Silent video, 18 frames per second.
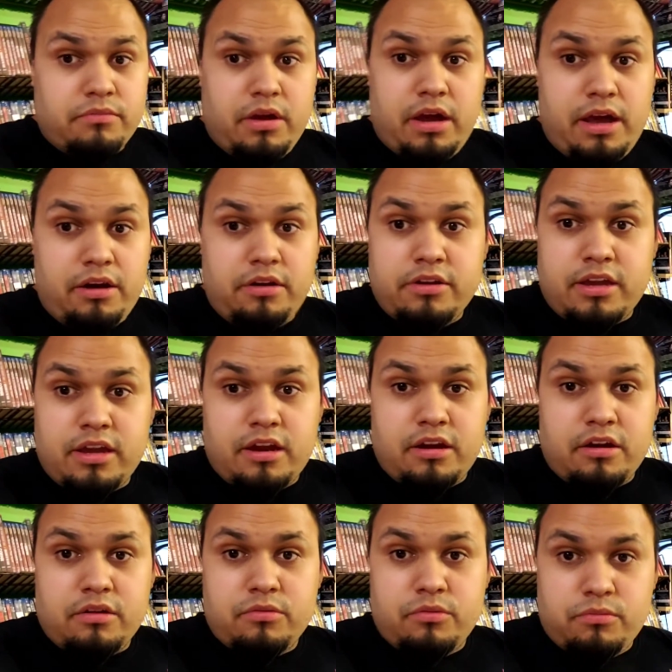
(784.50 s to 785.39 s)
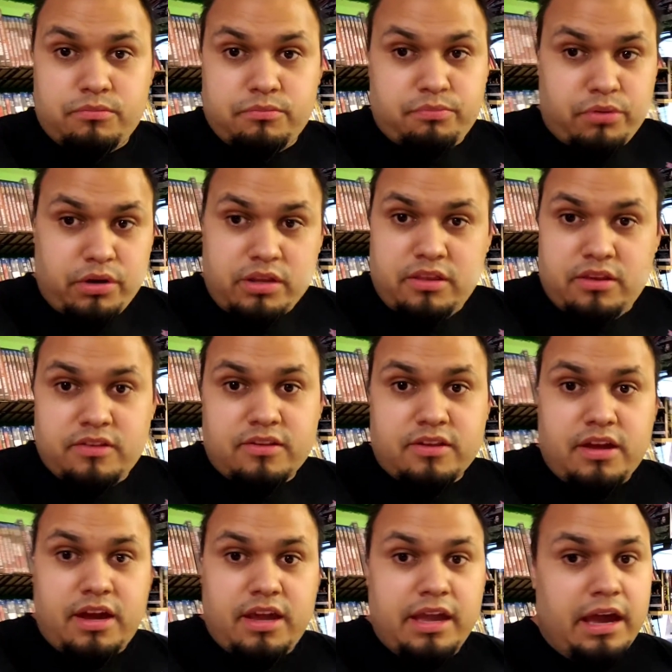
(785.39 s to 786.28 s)
I don't care. Bring this
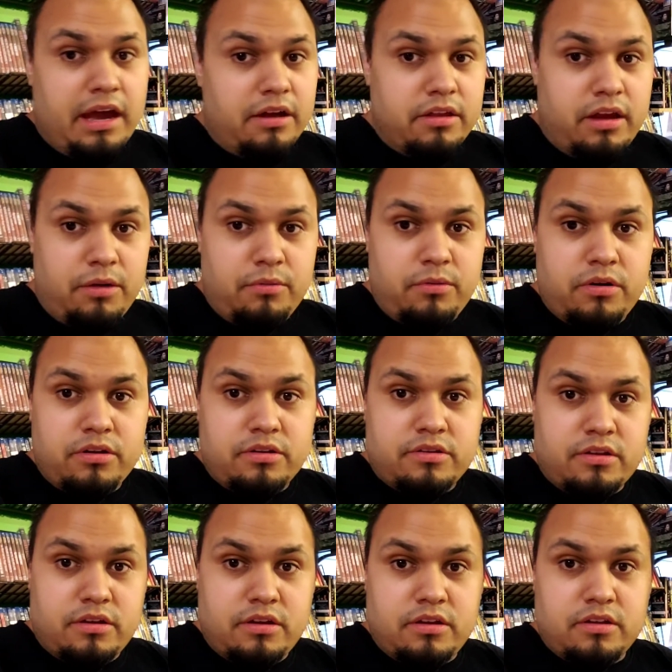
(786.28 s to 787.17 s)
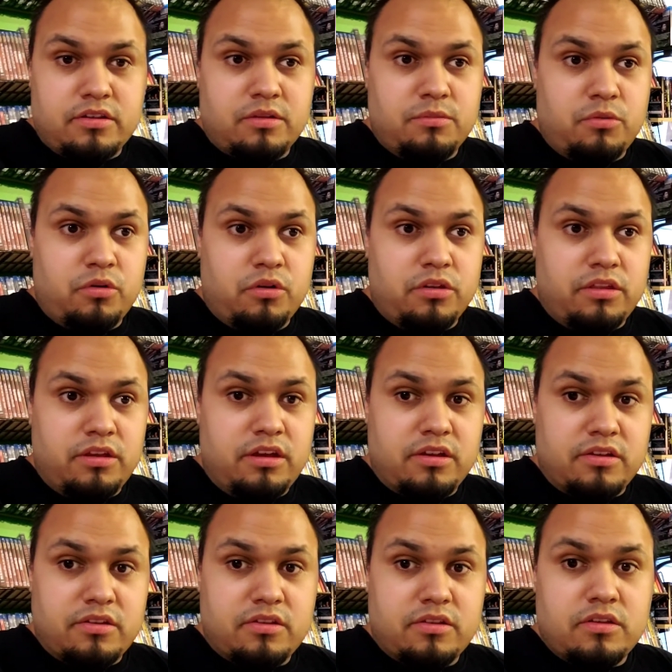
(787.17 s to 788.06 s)
guy out. I want some more of
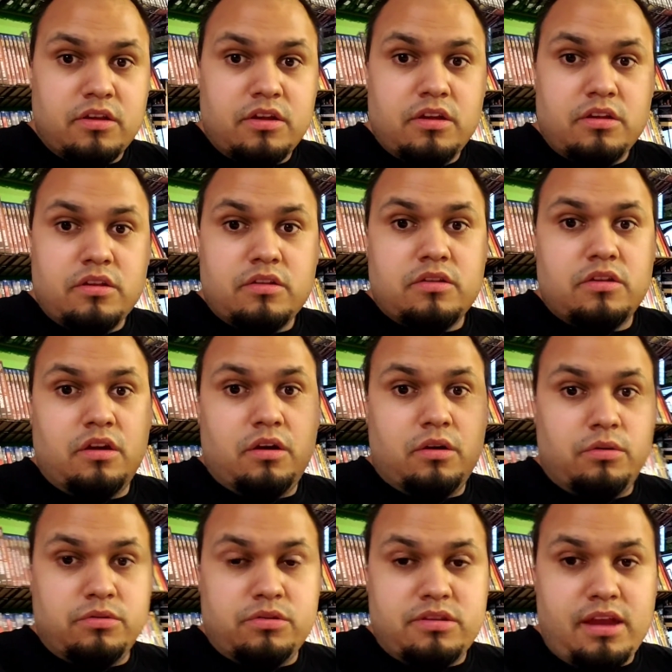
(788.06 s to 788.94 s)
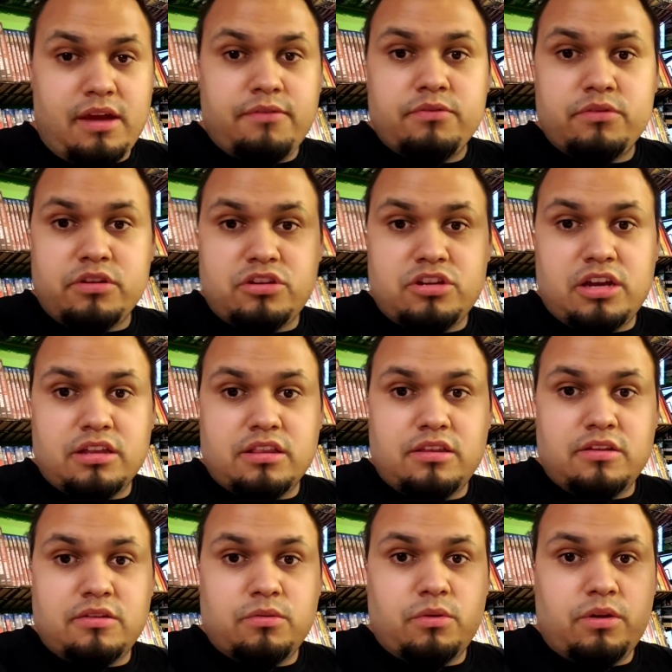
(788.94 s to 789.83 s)
this. So definitely check
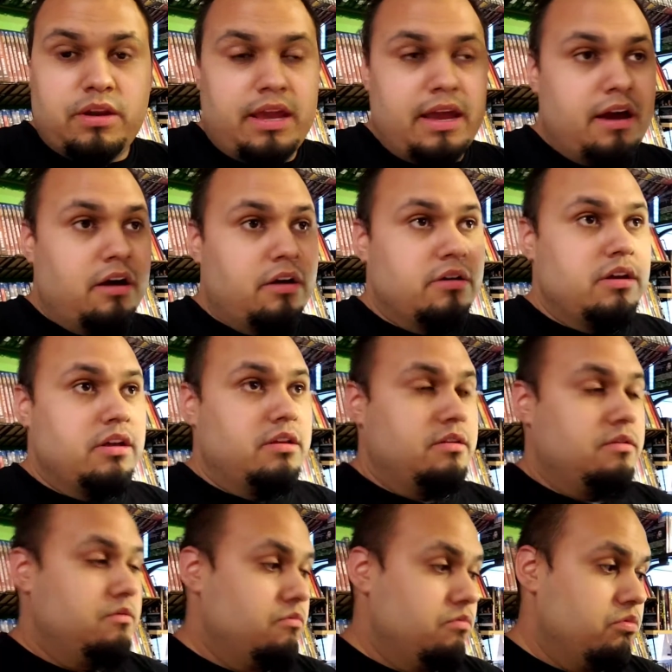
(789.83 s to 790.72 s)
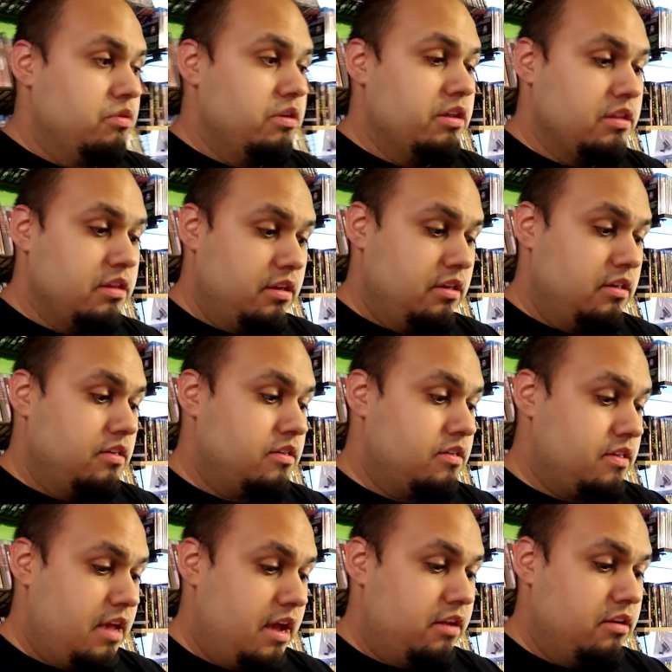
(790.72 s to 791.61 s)
this one out. It really
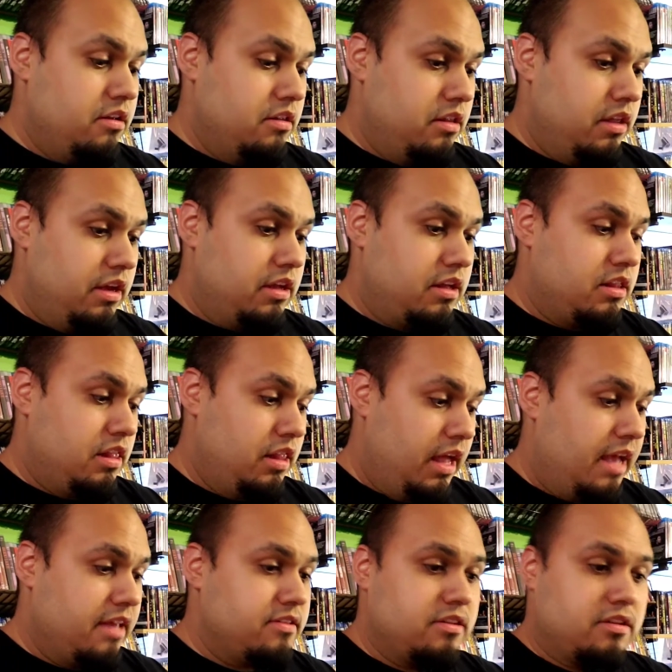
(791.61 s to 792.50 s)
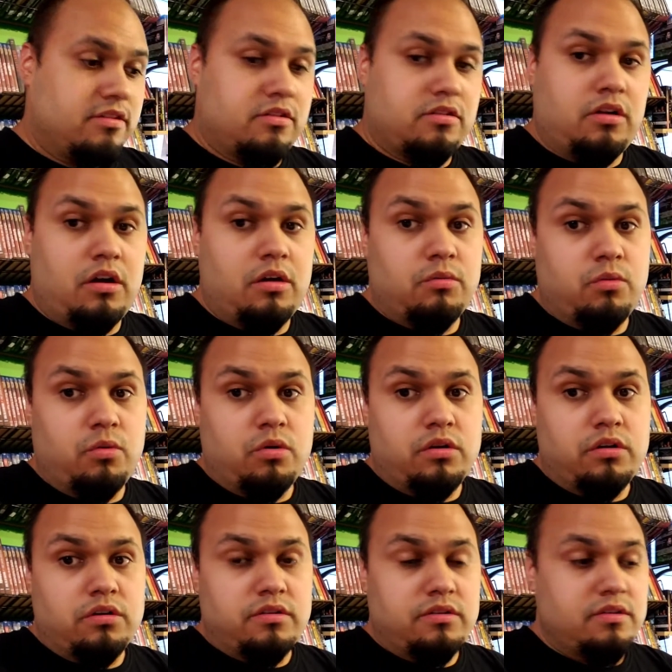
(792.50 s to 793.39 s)
sounded like classic Star
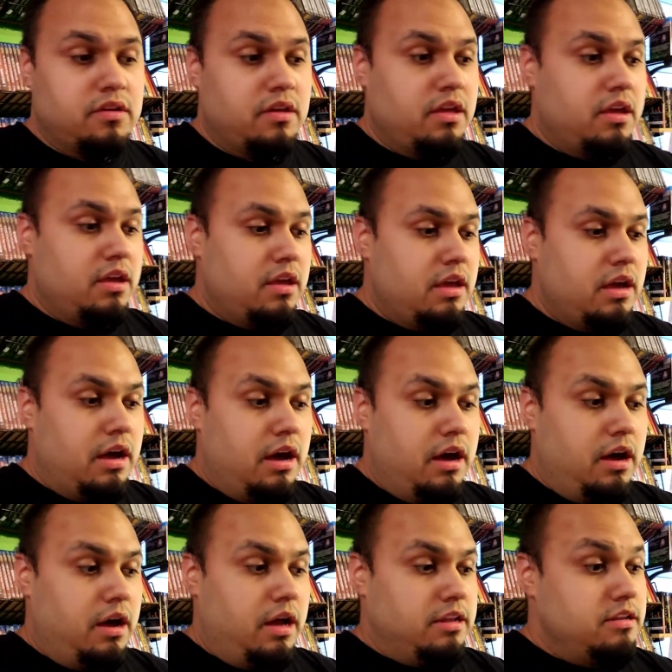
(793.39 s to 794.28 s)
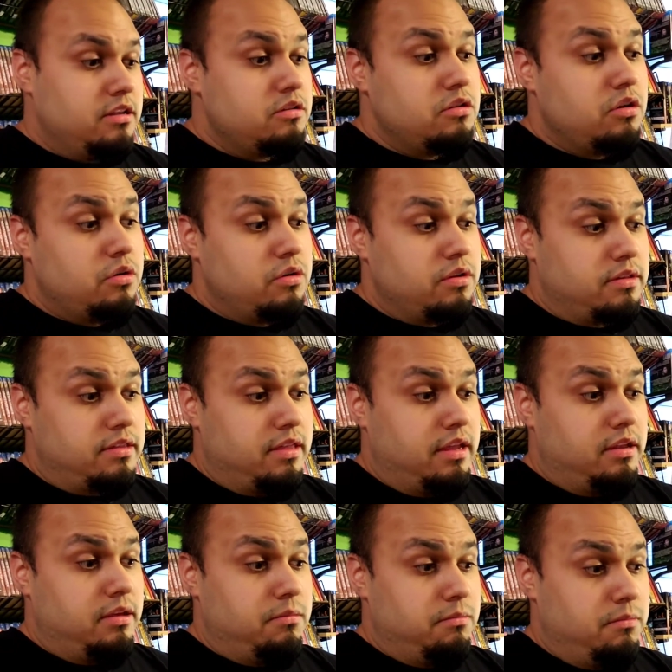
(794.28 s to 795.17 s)
Wars. I did notice
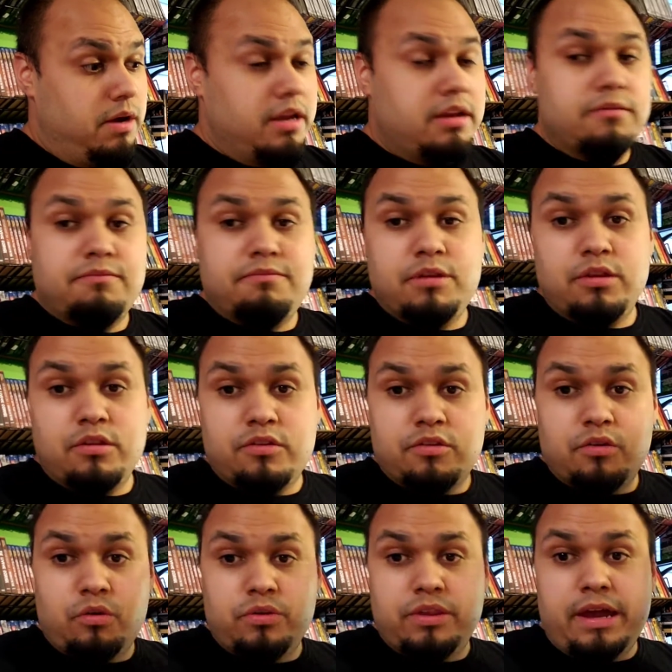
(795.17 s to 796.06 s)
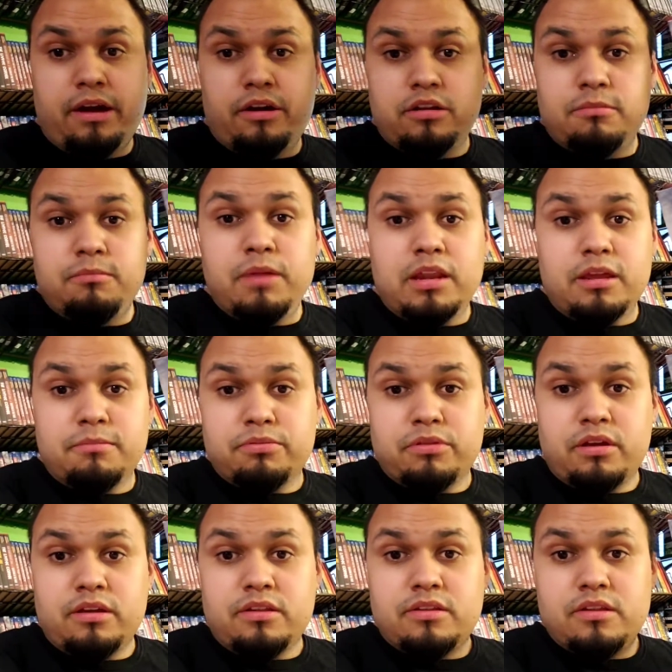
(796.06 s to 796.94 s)
that it might have been sold out in many
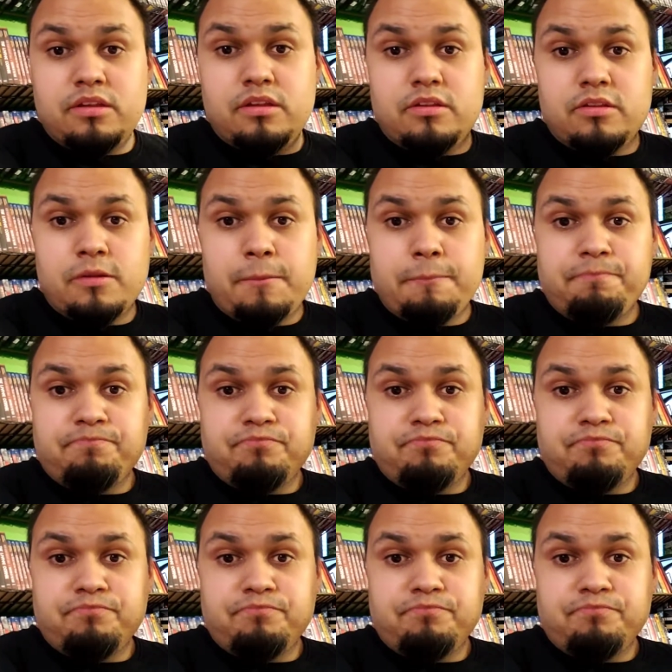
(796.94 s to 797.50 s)
places.